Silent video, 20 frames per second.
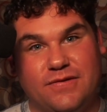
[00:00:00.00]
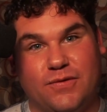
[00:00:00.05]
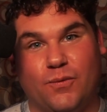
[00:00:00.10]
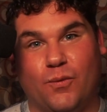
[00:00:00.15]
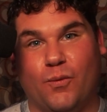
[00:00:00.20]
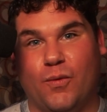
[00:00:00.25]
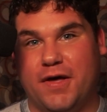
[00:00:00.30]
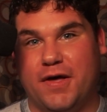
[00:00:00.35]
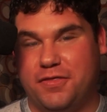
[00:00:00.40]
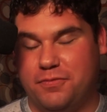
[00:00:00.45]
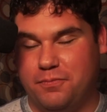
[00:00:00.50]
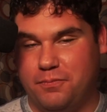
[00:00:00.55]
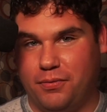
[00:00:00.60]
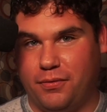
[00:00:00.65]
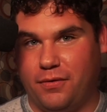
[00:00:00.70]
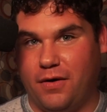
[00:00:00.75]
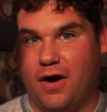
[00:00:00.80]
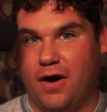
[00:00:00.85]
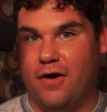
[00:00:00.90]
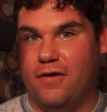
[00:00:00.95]
with
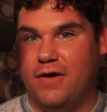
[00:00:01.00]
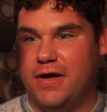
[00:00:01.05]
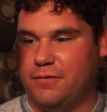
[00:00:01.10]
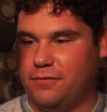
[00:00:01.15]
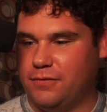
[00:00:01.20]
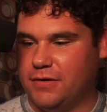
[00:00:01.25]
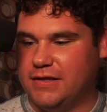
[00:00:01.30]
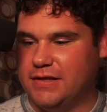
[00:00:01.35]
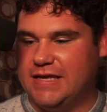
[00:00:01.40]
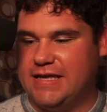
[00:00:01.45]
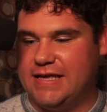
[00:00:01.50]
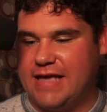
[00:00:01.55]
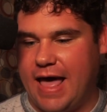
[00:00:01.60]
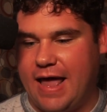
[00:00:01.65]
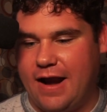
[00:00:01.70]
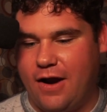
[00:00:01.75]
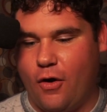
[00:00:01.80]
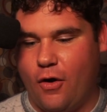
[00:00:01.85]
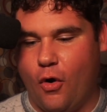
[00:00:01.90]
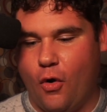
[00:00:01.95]
Pro, it really
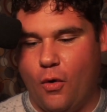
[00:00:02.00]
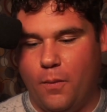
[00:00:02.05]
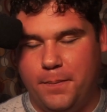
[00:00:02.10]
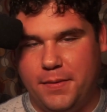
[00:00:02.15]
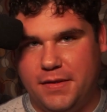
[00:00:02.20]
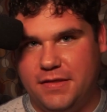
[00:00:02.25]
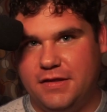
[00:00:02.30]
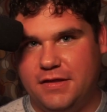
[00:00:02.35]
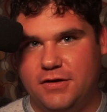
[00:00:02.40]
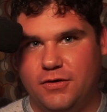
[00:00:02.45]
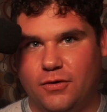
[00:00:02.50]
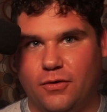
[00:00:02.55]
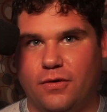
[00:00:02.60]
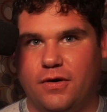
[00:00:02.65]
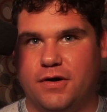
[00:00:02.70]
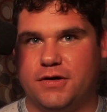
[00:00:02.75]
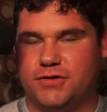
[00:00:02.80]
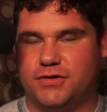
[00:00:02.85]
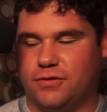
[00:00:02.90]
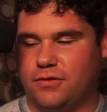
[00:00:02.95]
kind of opened the
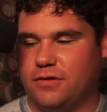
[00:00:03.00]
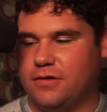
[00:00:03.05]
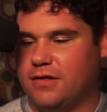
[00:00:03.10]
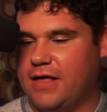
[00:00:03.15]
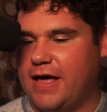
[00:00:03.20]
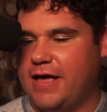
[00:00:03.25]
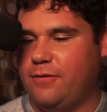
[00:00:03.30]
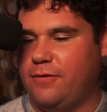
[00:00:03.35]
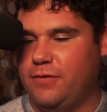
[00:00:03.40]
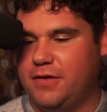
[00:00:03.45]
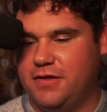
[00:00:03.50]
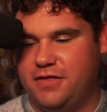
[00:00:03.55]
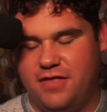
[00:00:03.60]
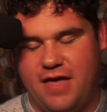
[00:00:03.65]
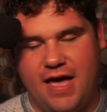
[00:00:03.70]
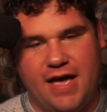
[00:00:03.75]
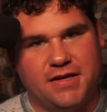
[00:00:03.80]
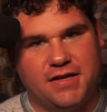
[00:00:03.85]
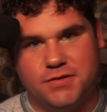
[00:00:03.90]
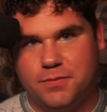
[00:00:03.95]
door, sort of like with
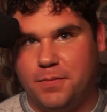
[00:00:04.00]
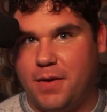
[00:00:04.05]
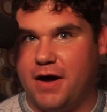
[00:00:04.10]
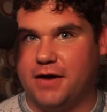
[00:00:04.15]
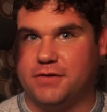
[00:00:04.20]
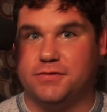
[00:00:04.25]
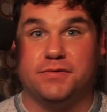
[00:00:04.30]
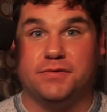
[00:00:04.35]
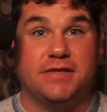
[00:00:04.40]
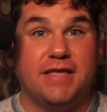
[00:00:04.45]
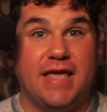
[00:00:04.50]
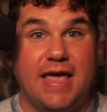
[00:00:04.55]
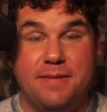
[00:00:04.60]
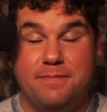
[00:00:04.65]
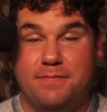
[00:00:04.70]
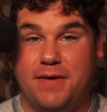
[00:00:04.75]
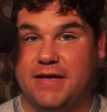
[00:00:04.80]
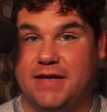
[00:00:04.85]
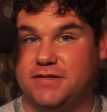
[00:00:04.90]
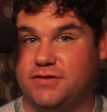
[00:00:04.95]
Xbox, with Game
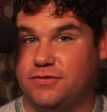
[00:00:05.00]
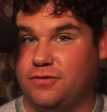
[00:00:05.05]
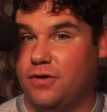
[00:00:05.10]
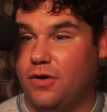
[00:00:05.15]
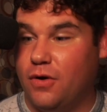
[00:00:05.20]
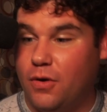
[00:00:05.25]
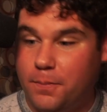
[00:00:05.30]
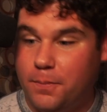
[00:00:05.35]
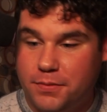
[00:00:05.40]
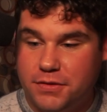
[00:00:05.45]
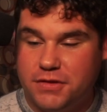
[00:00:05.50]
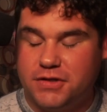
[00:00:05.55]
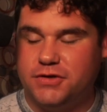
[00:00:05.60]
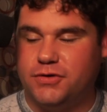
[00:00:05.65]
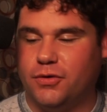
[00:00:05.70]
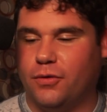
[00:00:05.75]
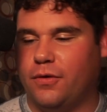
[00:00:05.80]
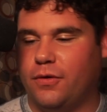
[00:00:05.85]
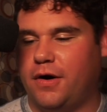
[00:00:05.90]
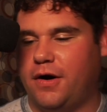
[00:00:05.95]
Pass, sort of opened the
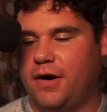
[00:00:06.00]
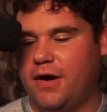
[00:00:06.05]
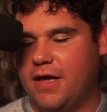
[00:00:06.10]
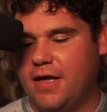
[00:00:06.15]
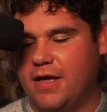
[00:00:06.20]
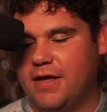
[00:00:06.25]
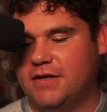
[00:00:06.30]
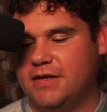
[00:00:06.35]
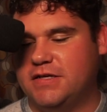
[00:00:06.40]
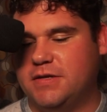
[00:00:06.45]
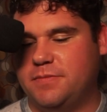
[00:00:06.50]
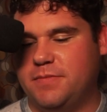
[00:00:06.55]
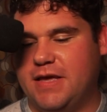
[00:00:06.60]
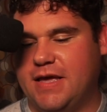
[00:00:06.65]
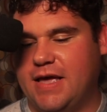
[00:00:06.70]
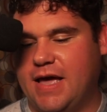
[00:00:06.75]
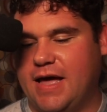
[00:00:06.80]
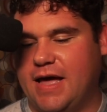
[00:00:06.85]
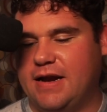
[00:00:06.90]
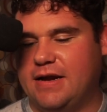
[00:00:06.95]
door to me
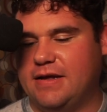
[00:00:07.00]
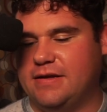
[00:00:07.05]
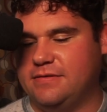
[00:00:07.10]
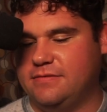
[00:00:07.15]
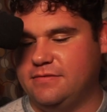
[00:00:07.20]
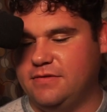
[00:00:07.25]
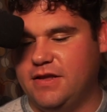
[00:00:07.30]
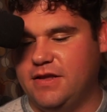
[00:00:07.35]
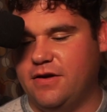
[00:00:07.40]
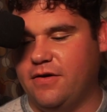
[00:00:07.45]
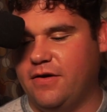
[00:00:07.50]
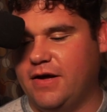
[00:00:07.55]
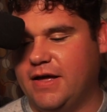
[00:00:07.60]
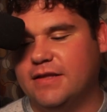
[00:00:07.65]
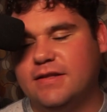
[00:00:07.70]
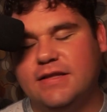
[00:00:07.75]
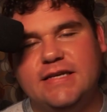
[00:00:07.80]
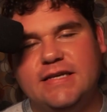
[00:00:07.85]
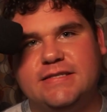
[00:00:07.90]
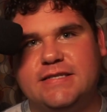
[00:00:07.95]
kind of, you know,
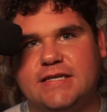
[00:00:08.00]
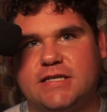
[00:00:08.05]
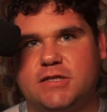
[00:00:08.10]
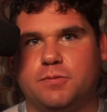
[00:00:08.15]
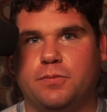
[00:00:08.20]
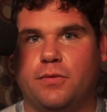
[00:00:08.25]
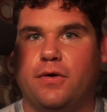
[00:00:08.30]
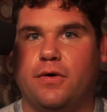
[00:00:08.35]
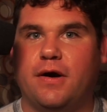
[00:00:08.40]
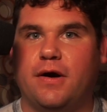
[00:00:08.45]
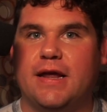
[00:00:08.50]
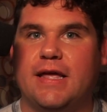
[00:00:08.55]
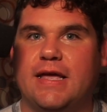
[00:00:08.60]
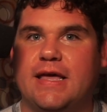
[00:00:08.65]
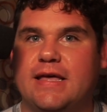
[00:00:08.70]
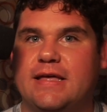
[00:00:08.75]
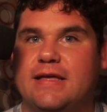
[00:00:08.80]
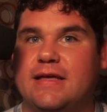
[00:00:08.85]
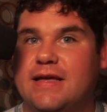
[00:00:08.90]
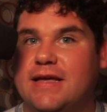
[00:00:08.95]
at least exploring
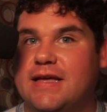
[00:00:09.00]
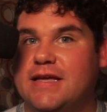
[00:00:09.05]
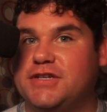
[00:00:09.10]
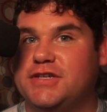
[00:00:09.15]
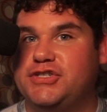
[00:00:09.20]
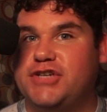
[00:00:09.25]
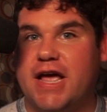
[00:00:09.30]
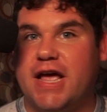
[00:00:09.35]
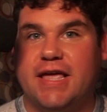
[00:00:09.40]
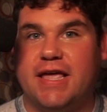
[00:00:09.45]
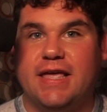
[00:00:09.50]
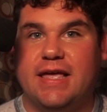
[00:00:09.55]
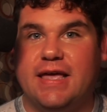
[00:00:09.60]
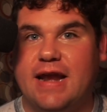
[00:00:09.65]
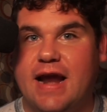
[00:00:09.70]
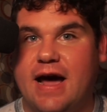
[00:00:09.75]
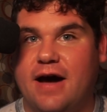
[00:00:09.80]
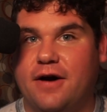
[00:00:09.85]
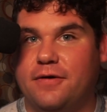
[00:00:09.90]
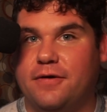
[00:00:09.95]
it, checking it
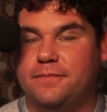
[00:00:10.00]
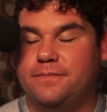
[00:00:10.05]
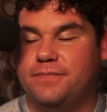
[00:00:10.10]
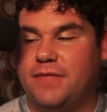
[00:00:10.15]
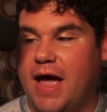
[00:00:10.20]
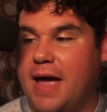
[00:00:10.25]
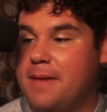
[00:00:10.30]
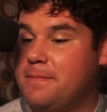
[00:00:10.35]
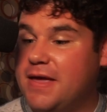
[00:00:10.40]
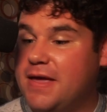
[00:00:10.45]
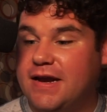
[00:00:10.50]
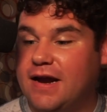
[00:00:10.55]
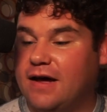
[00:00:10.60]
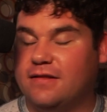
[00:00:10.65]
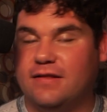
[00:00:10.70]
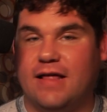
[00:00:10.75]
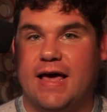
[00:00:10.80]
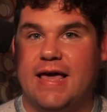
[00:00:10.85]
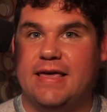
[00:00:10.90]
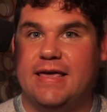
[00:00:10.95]
out. I may
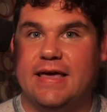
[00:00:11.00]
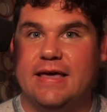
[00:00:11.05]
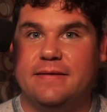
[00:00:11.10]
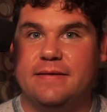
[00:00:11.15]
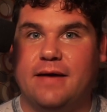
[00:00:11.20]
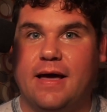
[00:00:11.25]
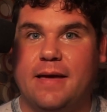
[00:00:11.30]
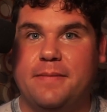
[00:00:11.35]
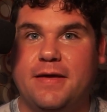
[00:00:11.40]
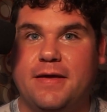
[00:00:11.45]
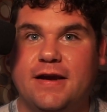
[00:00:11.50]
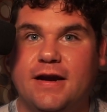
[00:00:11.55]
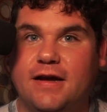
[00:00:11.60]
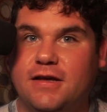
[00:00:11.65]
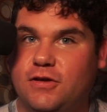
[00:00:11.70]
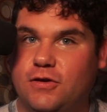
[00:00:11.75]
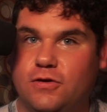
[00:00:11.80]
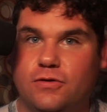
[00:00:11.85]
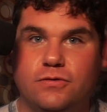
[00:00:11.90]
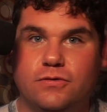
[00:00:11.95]
not like it, I may
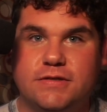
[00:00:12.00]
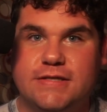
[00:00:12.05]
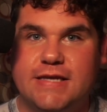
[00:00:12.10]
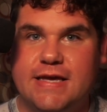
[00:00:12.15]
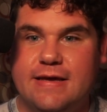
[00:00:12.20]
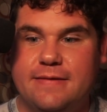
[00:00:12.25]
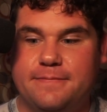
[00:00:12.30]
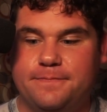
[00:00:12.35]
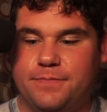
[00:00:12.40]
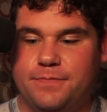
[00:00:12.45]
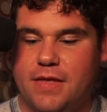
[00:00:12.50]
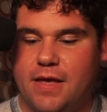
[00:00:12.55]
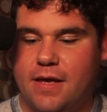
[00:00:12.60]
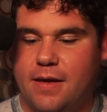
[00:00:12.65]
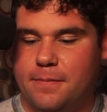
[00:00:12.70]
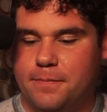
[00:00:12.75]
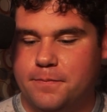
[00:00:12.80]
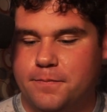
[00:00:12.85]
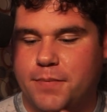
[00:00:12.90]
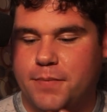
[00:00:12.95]
not use it,
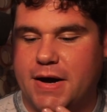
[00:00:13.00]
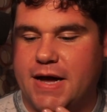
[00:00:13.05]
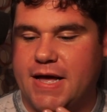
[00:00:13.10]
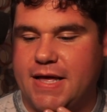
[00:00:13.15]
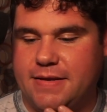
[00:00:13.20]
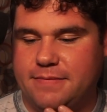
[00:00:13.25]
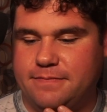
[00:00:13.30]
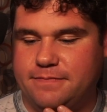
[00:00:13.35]
but